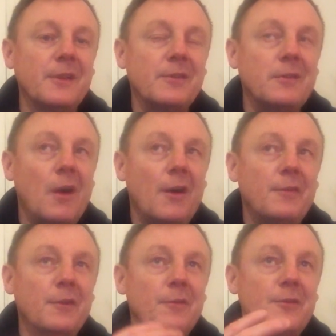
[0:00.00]
this
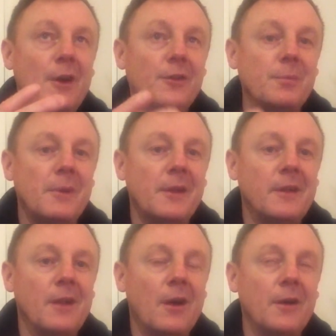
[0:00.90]
life, you've touched many
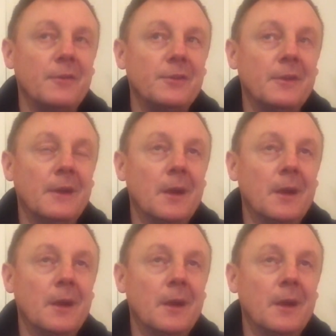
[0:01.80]
lives,